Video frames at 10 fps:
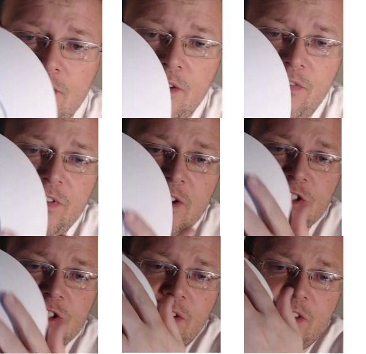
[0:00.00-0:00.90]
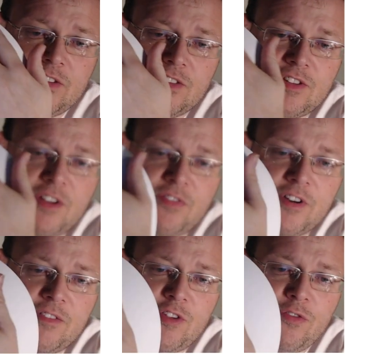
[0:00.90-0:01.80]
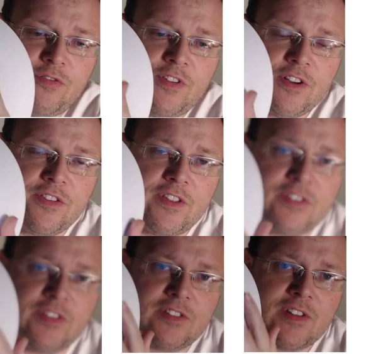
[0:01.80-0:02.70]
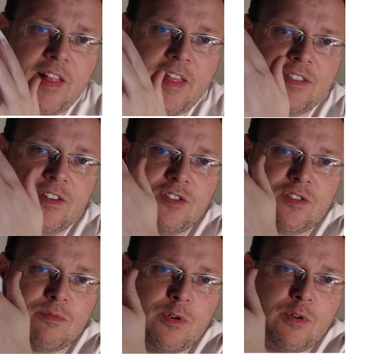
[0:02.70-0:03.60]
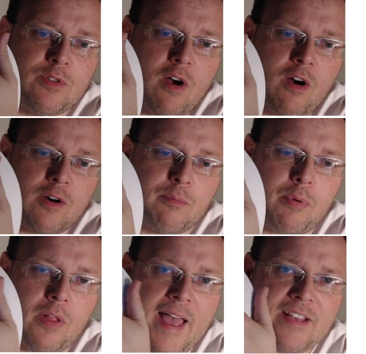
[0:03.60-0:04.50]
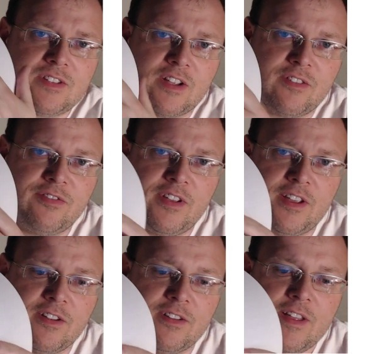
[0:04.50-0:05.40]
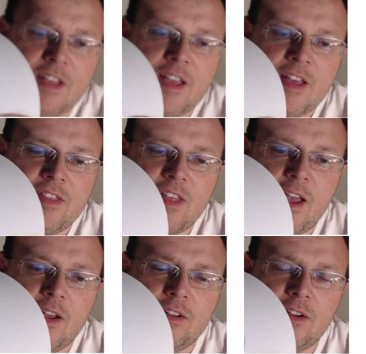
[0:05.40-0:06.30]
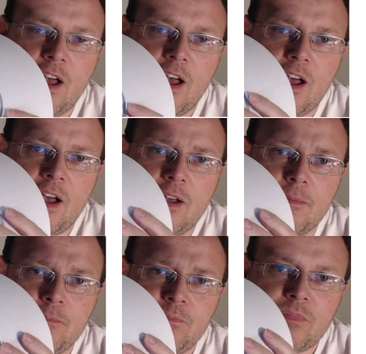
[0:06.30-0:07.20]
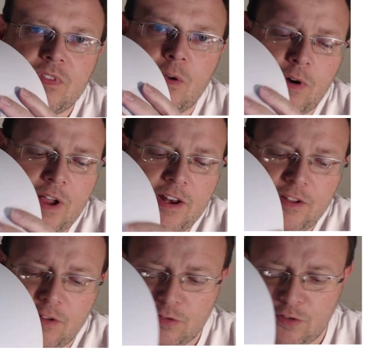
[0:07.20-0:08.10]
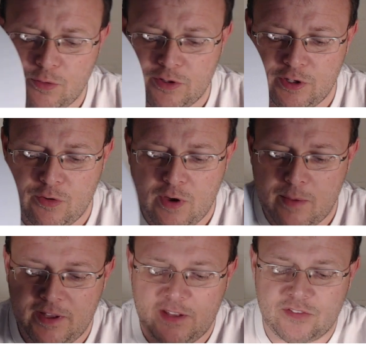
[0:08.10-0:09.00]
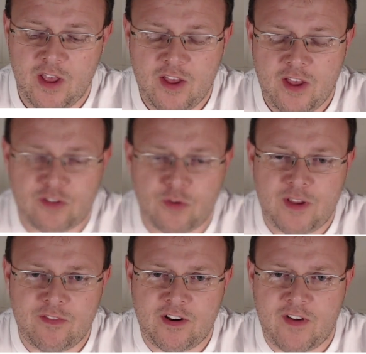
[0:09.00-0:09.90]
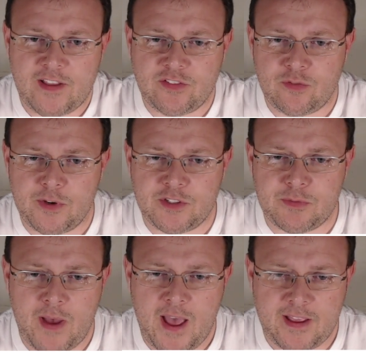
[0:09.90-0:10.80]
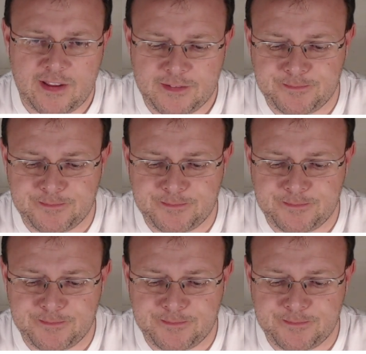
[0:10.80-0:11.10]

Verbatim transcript: the finish on this is different. If you feel this, it's not like the smooth, hard plastic feel that um, that we're kind of used to with the UAPs. So even if I switch back